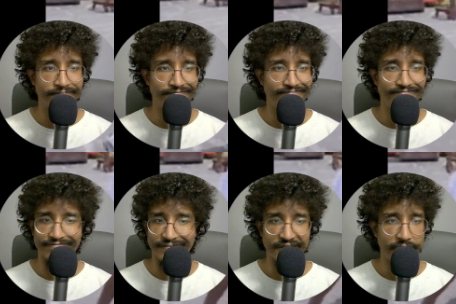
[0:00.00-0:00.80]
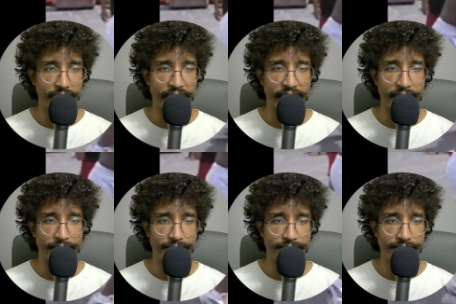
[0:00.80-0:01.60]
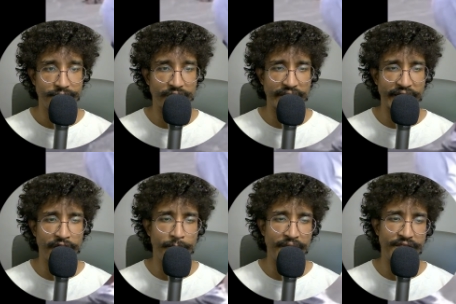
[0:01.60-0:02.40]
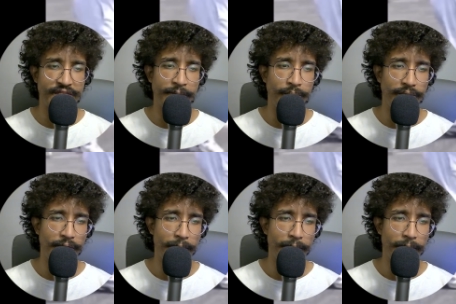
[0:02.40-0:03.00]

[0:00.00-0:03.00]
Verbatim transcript: It looked like it hit him on the temple,